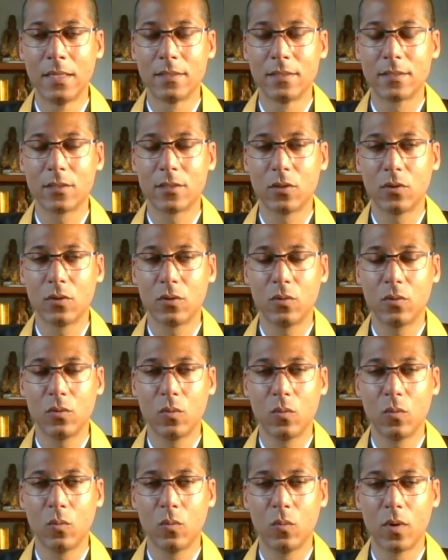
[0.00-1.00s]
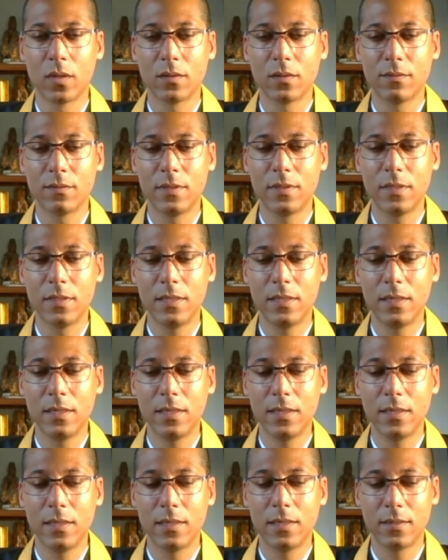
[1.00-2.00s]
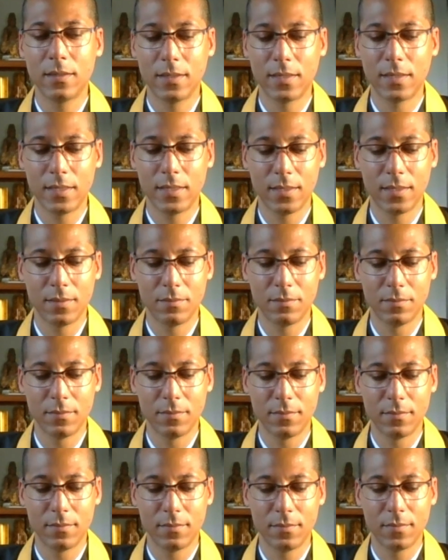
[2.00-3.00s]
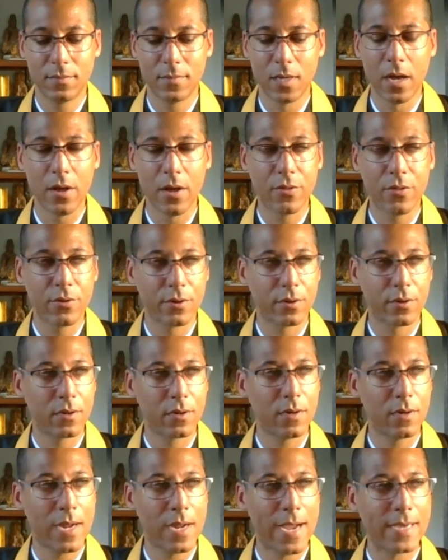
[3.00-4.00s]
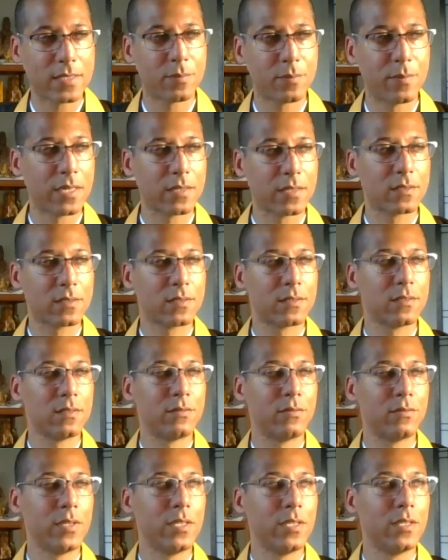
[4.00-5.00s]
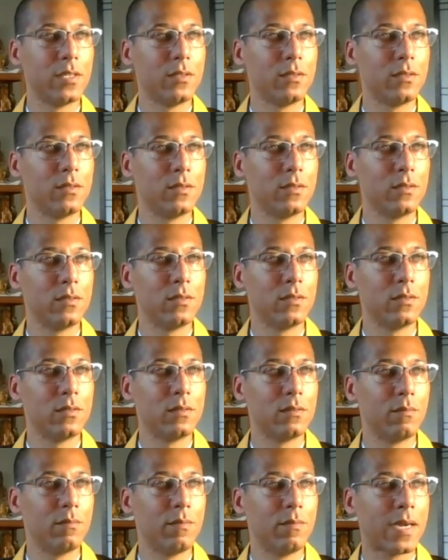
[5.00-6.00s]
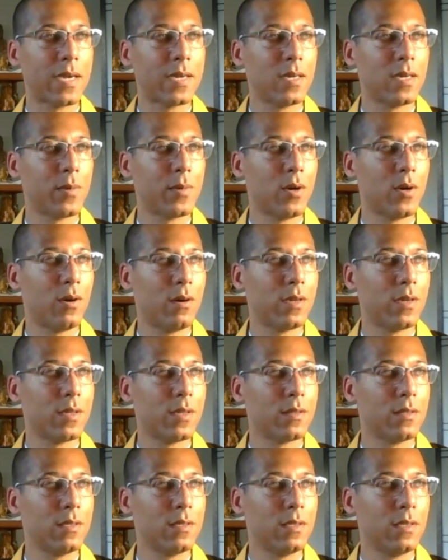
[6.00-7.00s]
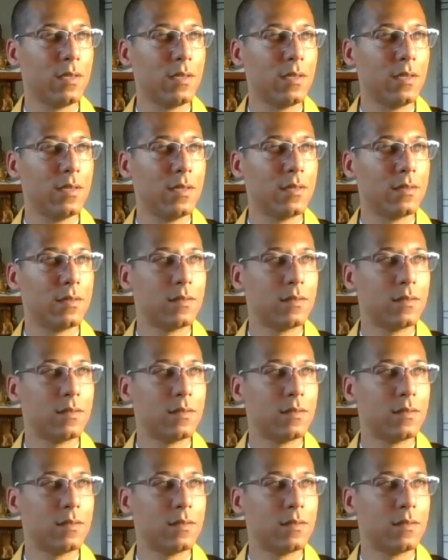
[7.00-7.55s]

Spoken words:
So one of the other aspects, if we go back up on the,